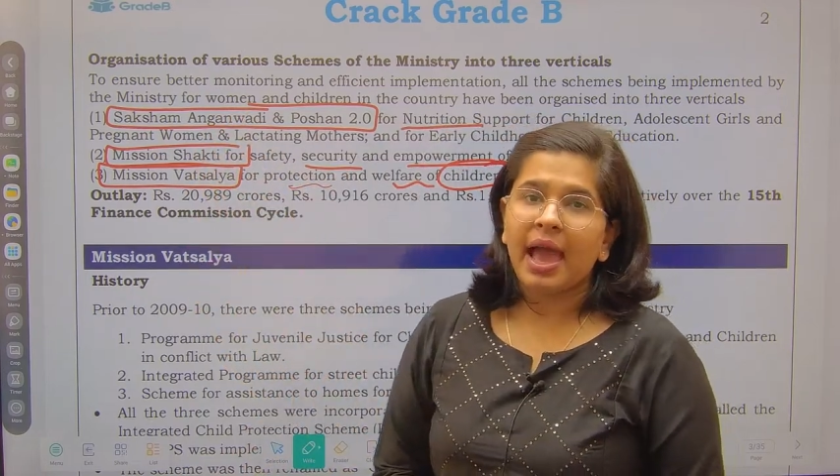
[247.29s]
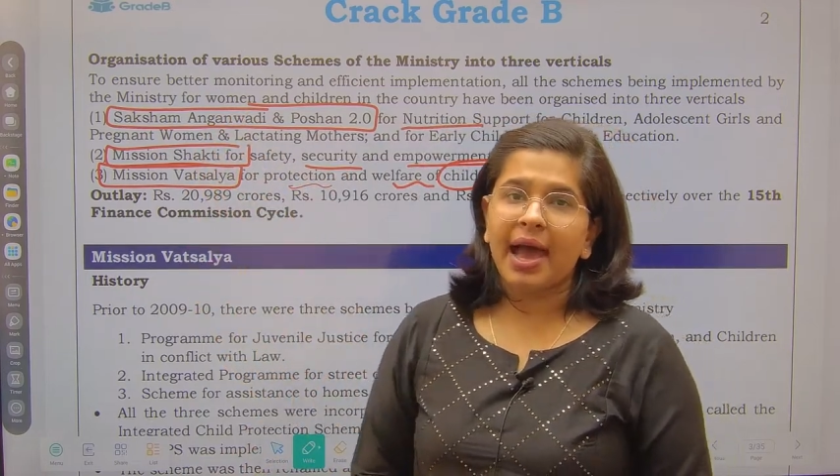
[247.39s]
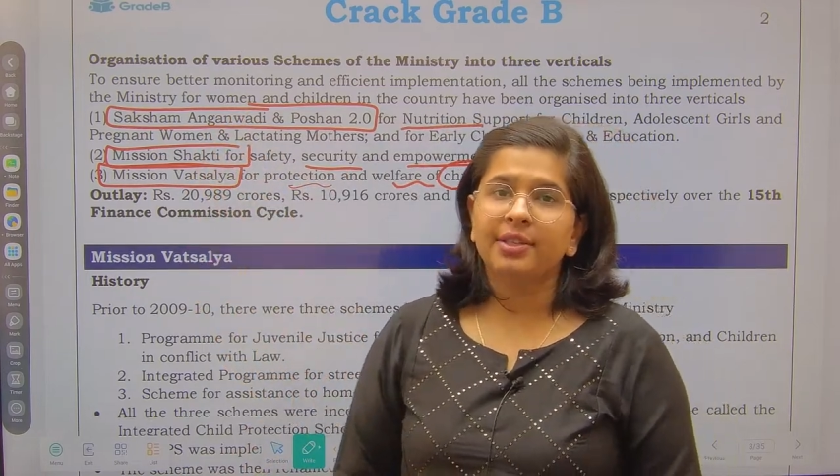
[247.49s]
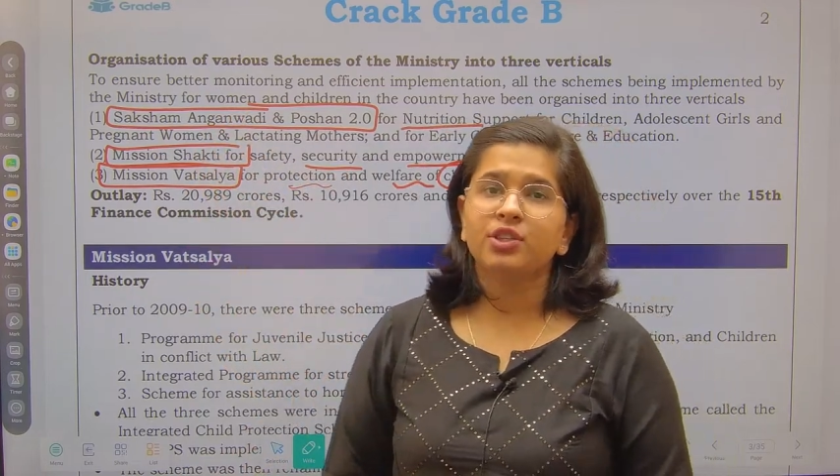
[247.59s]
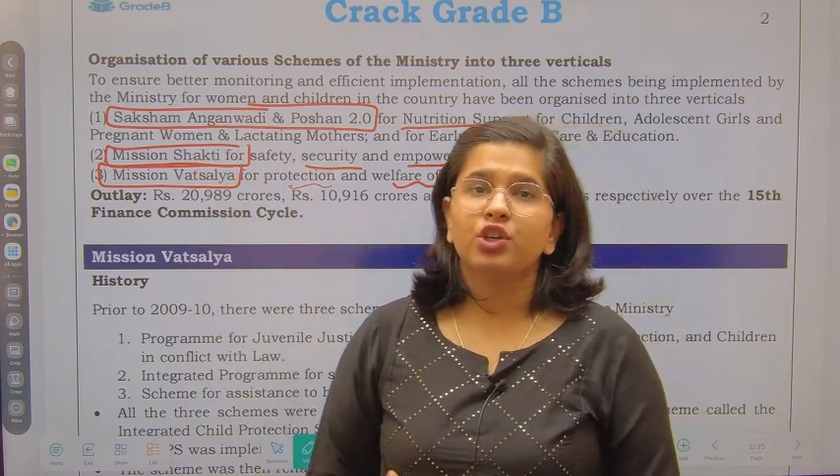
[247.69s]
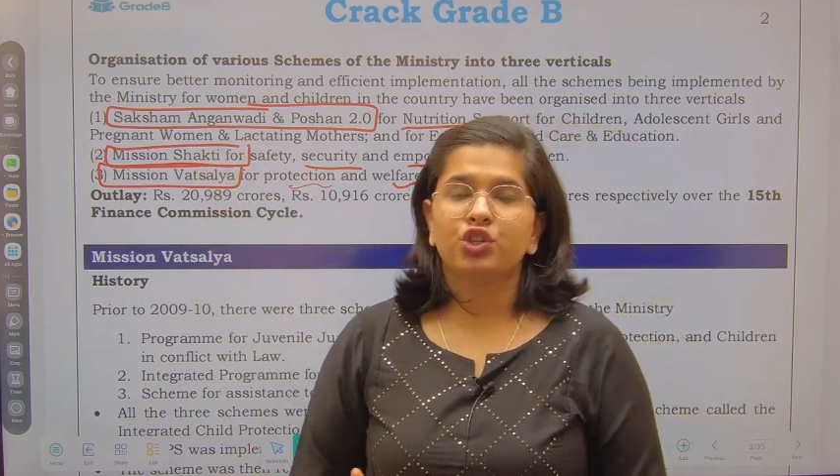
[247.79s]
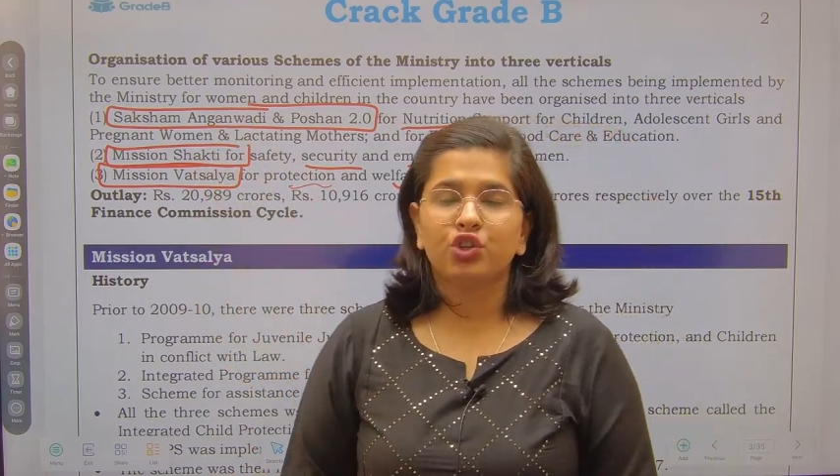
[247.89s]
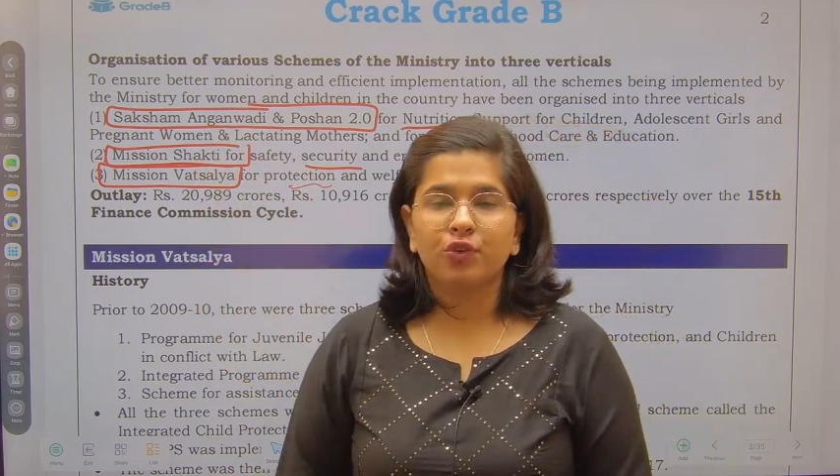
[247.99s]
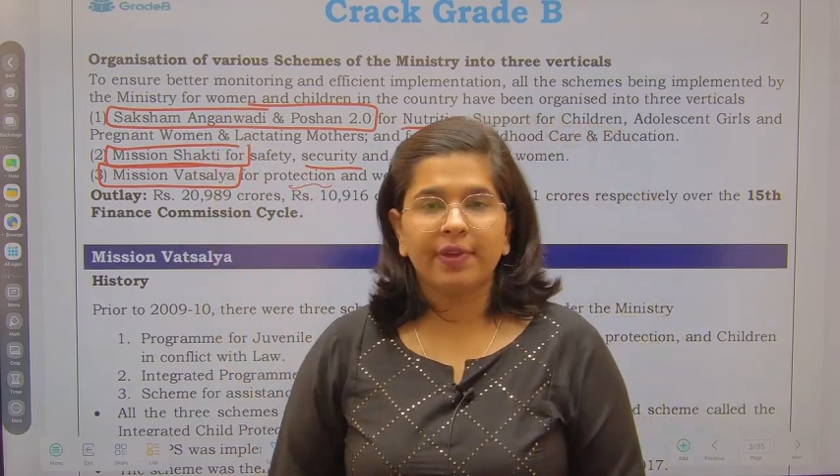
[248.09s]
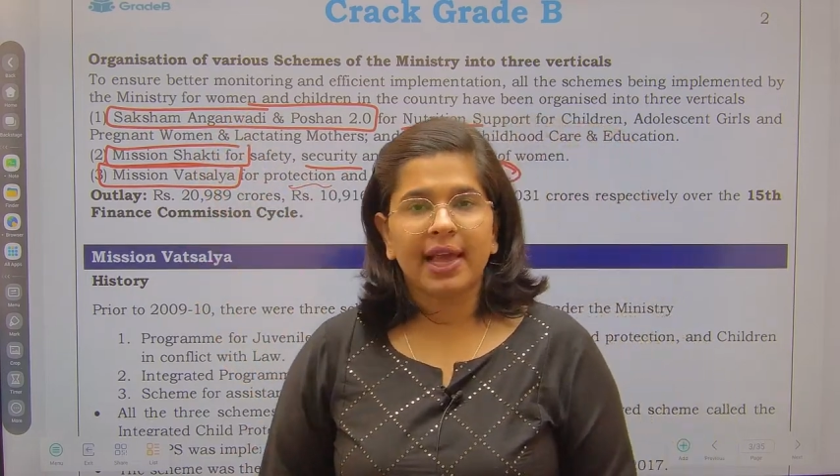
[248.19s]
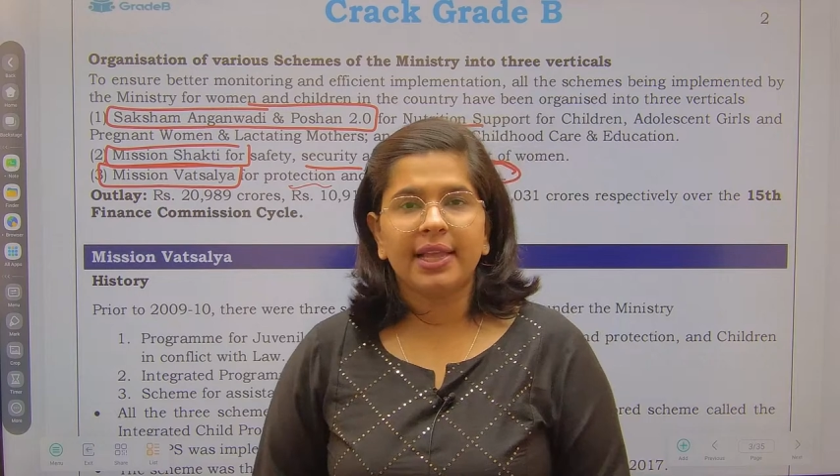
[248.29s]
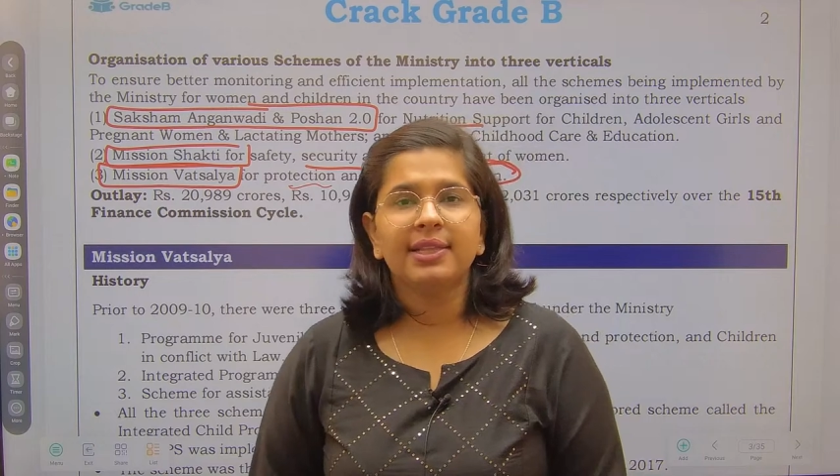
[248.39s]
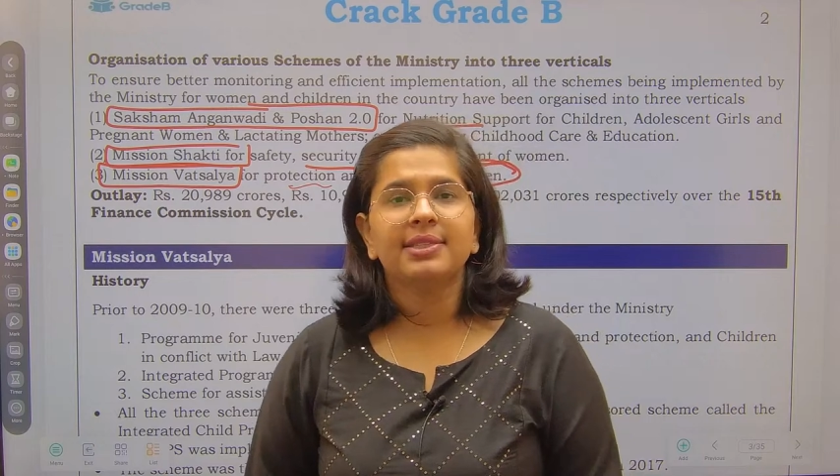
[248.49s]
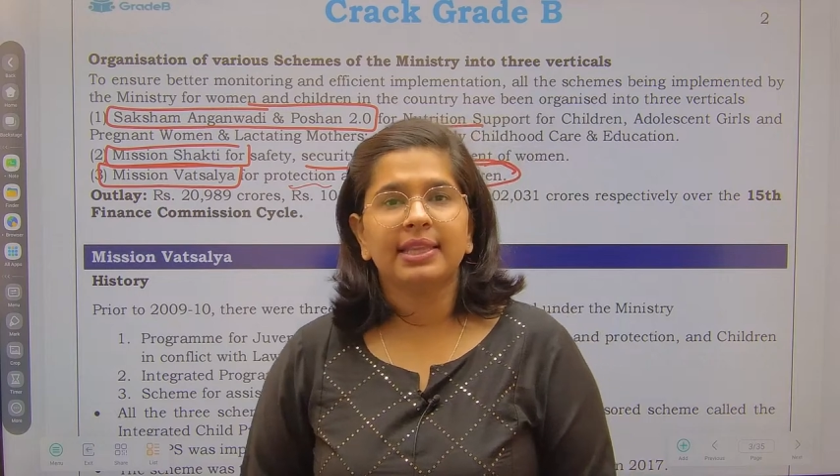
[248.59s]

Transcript: as juveniles